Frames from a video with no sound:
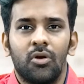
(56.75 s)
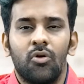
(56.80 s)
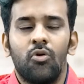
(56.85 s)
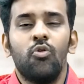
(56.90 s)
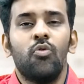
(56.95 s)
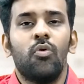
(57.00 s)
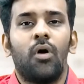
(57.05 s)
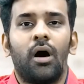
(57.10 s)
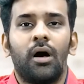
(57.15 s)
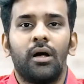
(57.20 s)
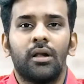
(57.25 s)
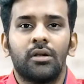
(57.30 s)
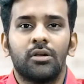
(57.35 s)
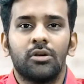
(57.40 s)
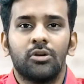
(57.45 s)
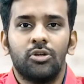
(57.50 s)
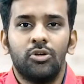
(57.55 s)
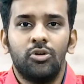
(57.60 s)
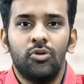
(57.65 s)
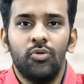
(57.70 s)
who
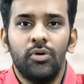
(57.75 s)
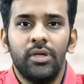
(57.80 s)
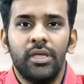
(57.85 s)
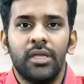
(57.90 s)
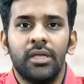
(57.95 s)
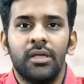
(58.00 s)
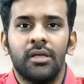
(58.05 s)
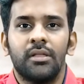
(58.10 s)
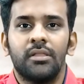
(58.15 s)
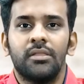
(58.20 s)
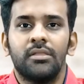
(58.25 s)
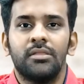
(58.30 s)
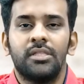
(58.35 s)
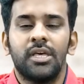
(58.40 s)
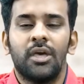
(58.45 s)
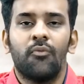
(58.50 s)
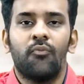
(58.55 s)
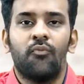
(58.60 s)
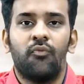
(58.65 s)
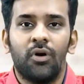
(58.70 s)
are doing
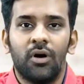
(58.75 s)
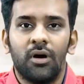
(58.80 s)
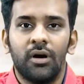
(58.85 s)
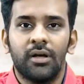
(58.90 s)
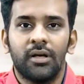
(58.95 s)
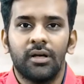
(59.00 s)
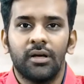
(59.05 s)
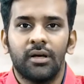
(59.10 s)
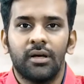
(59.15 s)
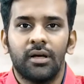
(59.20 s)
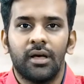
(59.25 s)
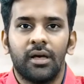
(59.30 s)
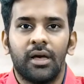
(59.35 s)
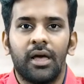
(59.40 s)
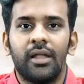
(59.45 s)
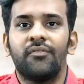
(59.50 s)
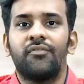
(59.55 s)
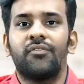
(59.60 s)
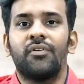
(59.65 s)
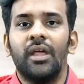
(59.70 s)
their work
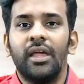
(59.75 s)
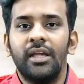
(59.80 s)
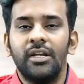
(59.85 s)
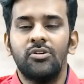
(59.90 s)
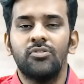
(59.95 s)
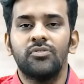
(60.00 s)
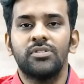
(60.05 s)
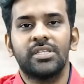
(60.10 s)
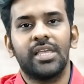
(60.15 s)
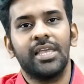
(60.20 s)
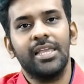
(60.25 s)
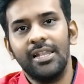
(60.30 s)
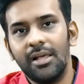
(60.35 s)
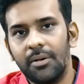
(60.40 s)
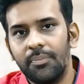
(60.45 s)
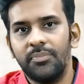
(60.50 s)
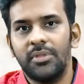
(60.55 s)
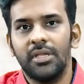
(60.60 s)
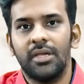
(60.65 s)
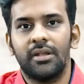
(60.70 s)
and trying to scale
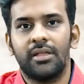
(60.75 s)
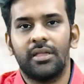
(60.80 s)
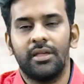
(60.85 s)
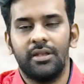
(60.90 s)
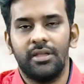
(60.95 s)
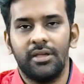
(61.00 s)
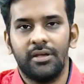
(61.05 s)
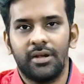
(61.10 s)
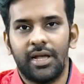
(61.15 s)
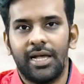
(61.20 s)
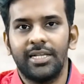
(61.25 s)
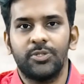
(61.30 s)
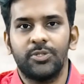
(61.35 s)
up their career